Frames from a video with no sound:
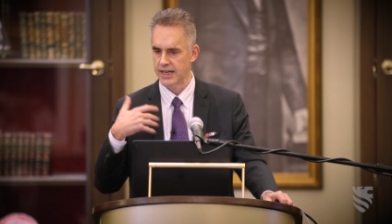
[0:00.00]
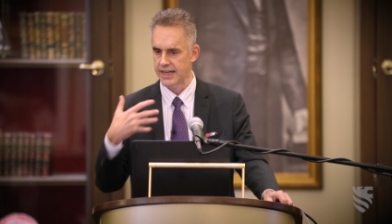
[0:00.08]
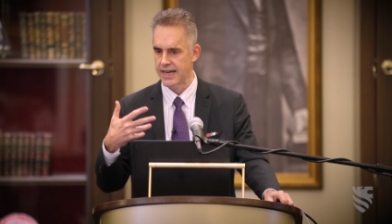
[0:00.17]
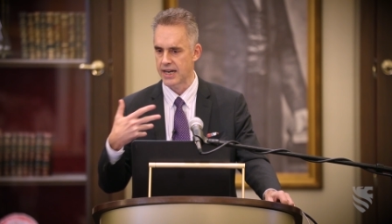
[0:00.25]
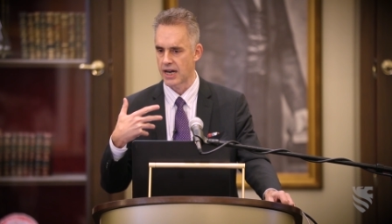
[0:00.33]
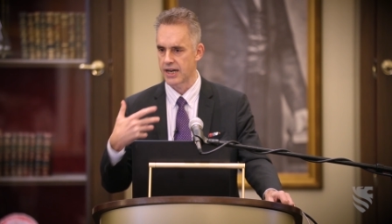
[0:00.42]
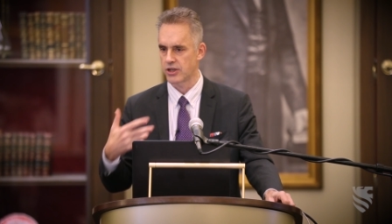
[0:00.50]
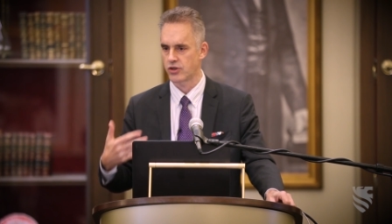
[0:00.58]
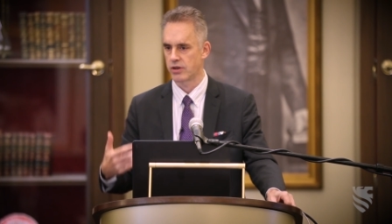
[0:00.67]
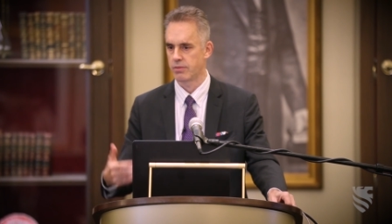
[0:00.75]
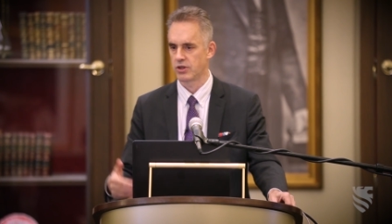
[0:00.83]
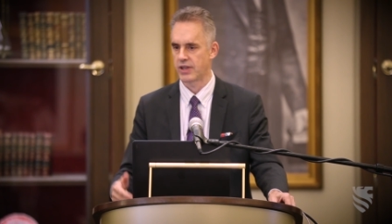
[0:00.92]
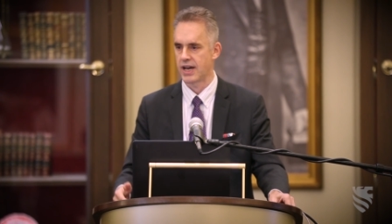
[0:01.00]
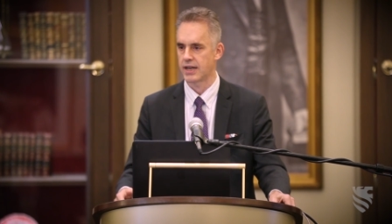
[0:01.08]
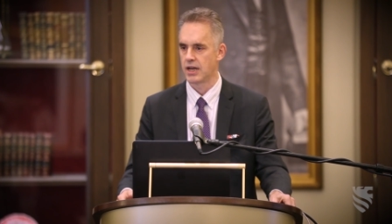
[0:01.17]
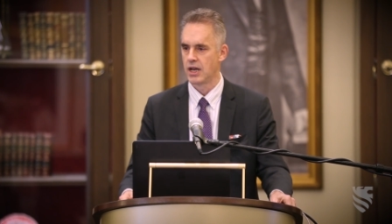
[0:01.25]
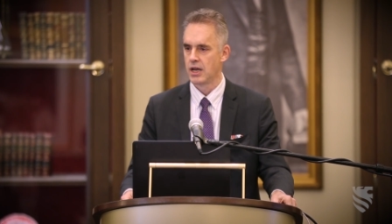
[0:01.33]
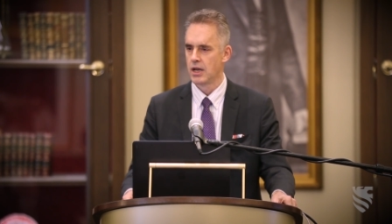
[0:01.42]
And again, I attribute
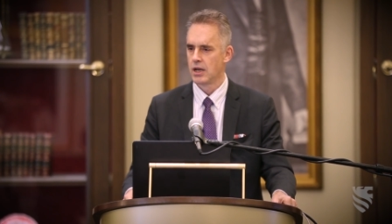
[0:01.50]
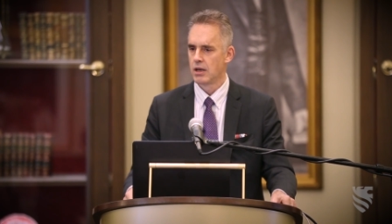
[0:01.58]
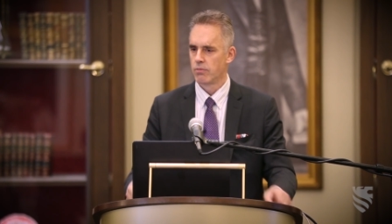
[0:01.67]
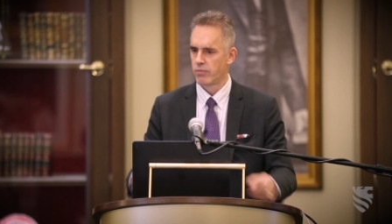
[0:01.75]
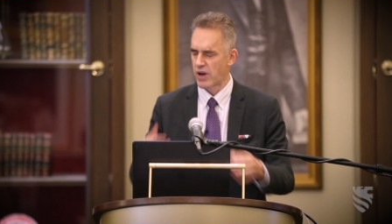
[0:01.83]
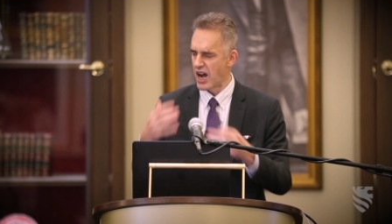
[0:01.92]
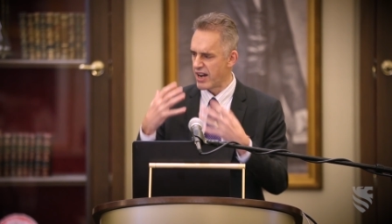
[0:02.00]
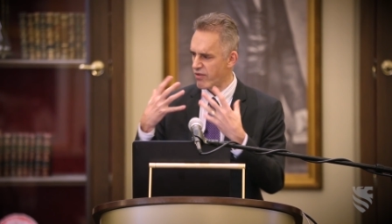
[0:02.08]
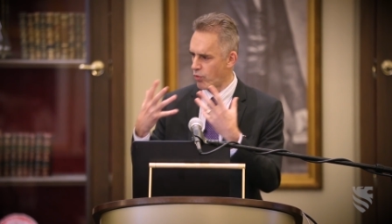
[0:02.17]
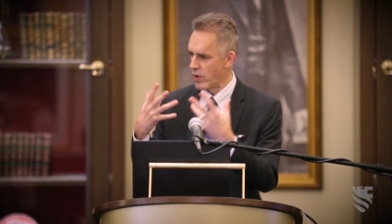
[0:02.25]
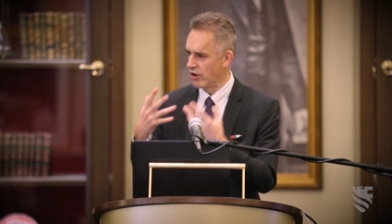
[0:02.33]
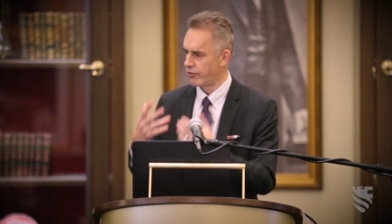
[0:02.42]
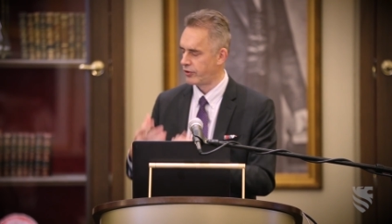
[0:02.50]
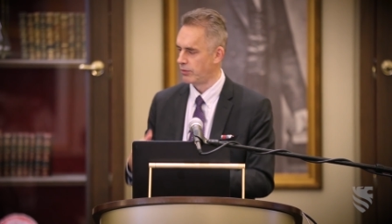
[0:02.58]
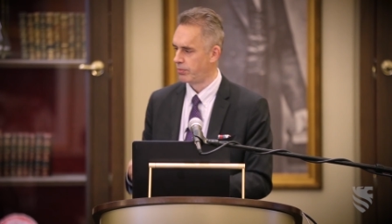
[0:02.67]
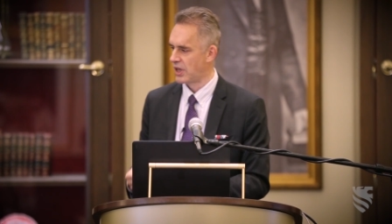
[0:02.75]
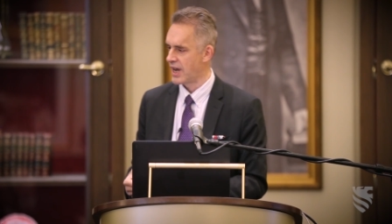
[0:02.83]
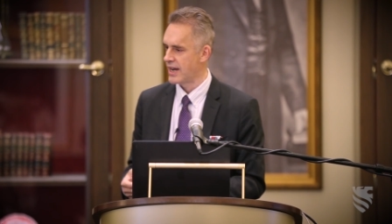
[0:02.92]
that kind of
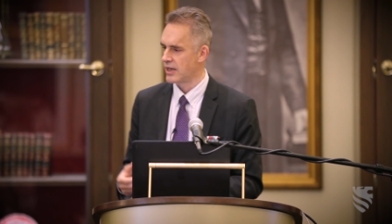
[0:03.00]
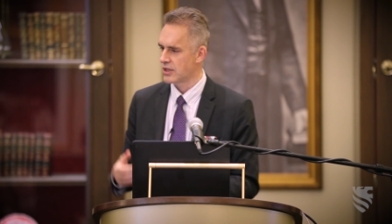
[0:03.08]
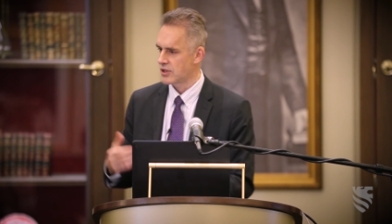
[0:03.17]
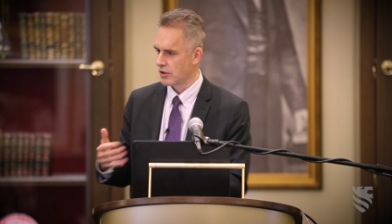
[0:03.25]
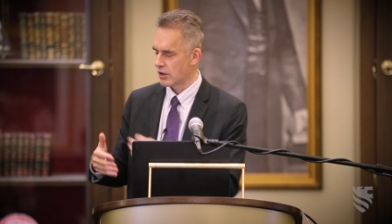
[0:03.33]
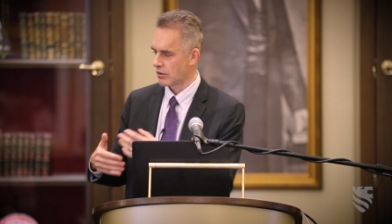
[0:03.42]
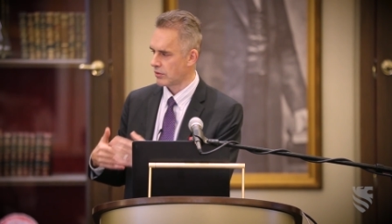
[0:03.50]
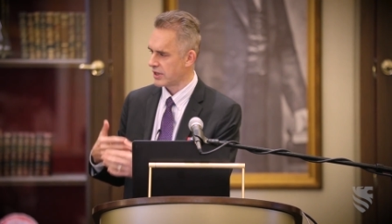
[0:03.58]
willful blindness not